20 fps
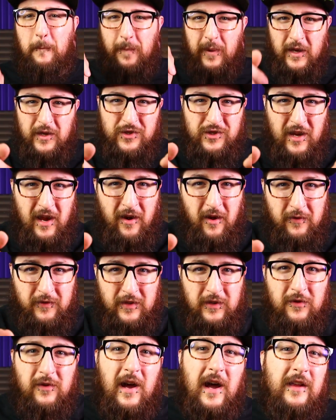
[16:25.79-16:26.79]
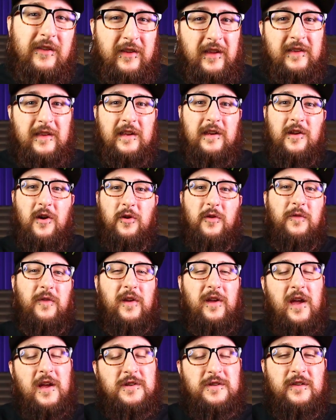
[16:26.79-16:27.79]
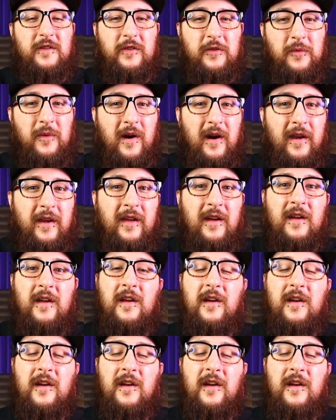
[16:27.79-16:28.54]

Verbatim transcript: Big shout out to you guys in the notification squad.